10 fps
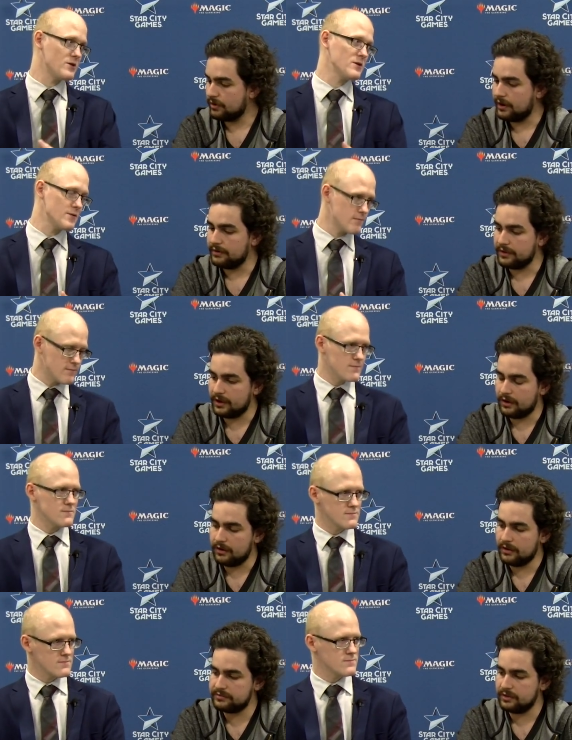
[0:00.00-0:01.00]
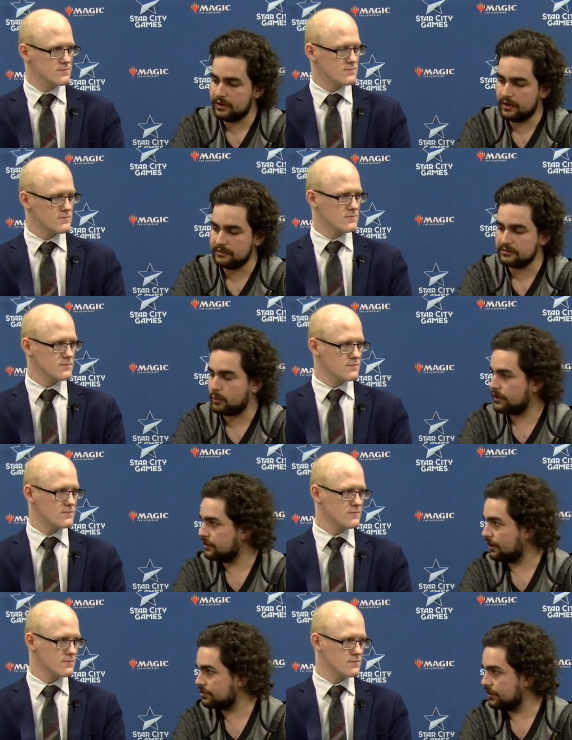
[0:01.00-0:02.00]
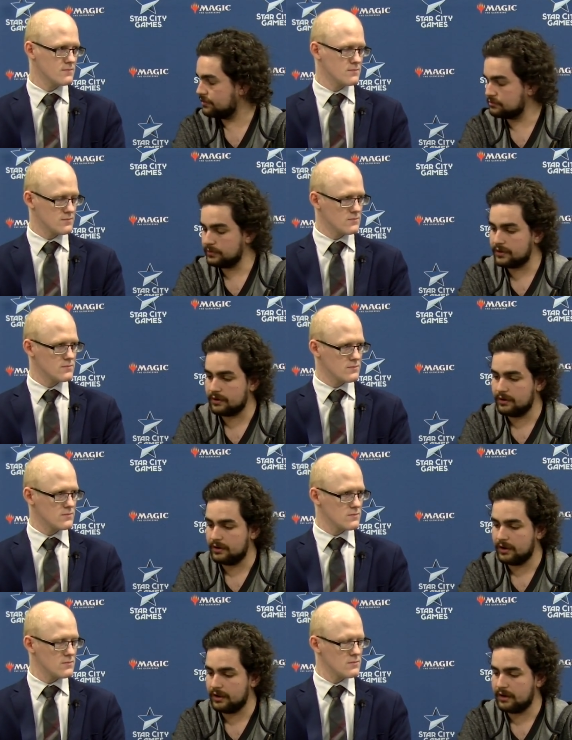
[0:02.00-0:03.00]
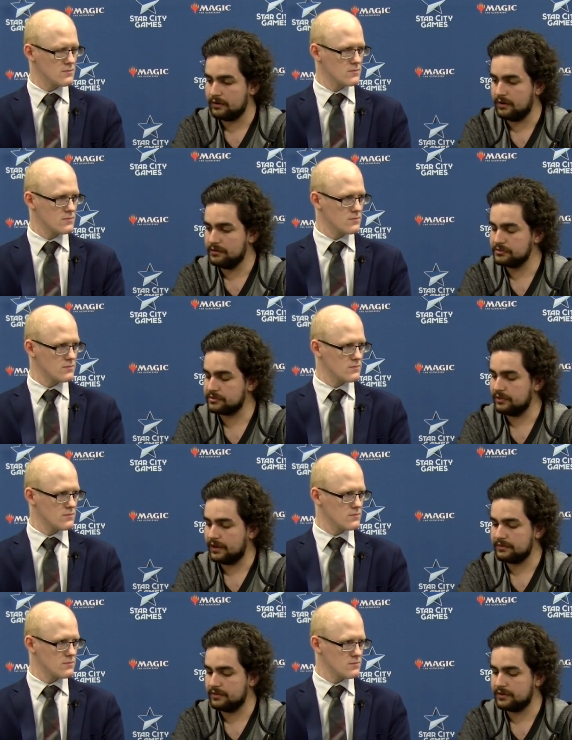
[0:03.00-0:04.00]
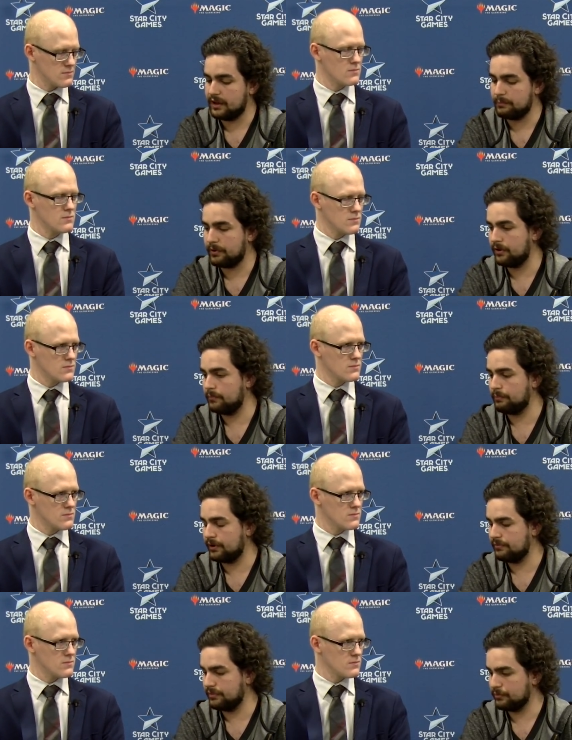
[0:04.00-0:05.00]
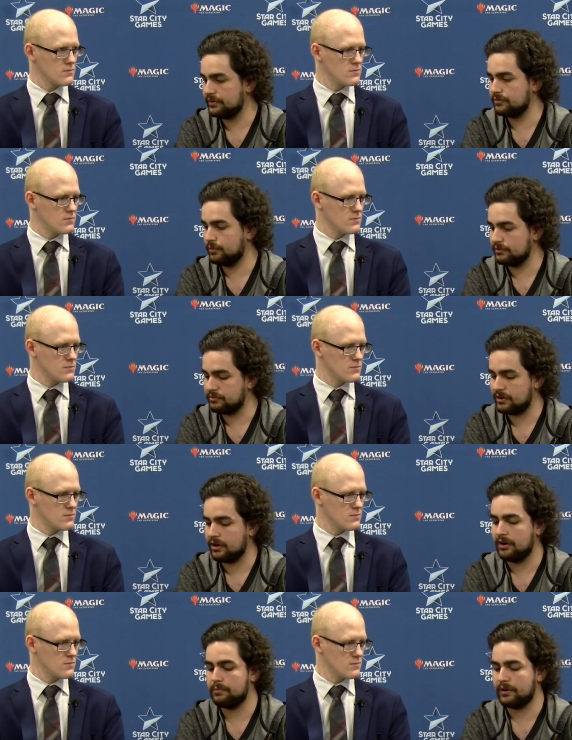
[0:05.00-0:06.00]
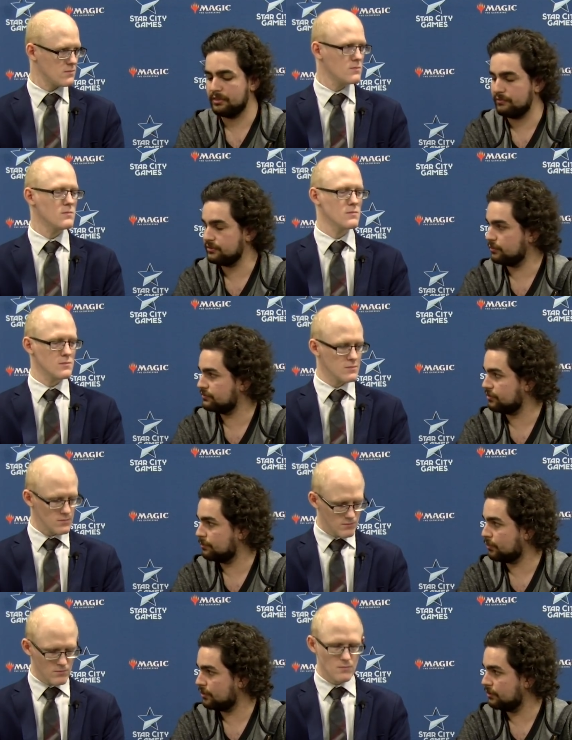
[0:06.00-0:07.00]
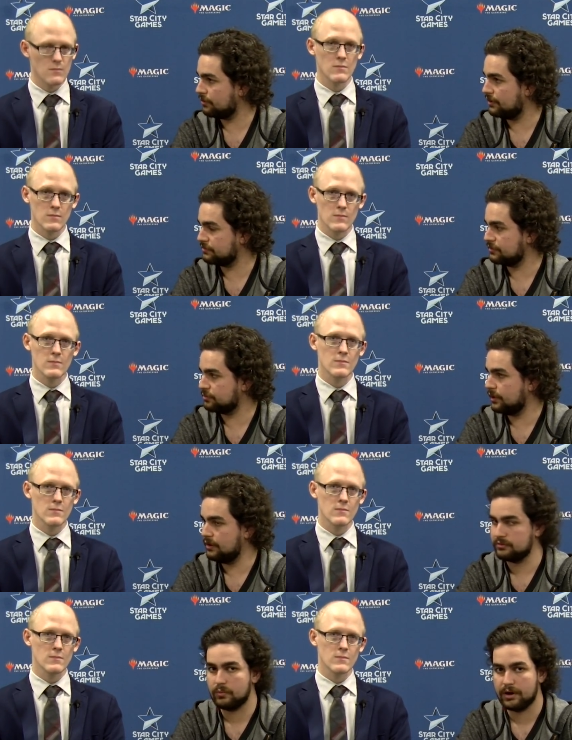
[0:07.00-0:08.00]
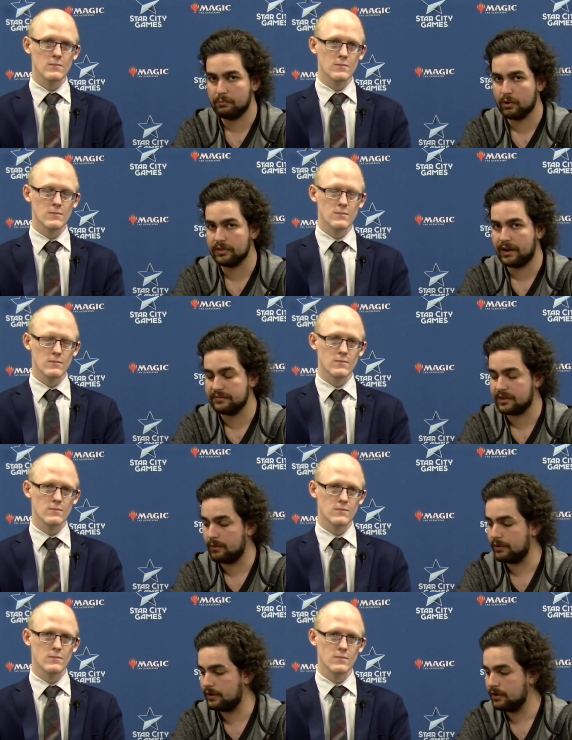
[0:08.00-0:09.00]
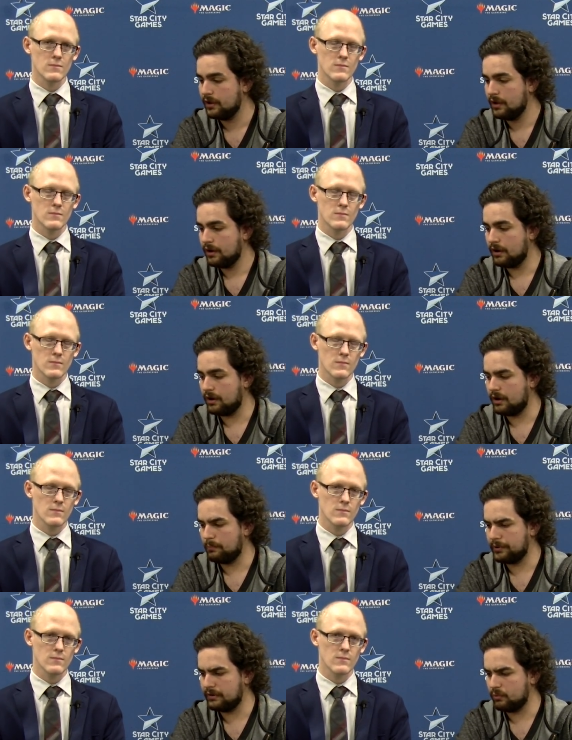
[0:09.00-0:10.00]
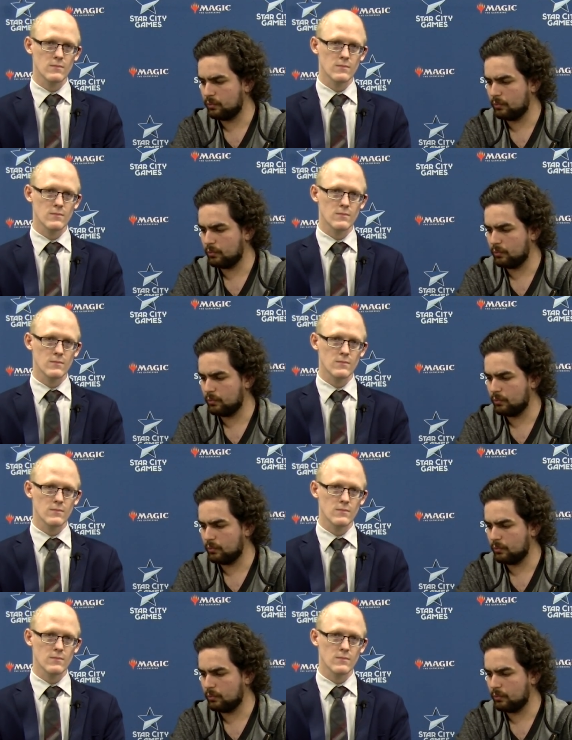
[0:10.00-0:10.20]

Speaker 1: Right, yeah. It's a, it's a twenty-ninth land this weekend. I, I added an additional land to the deck. Part, part of the reason was for Karn, part of the reason was for a Boreal Grazer as well. Just wanted more lands that way. Uh, but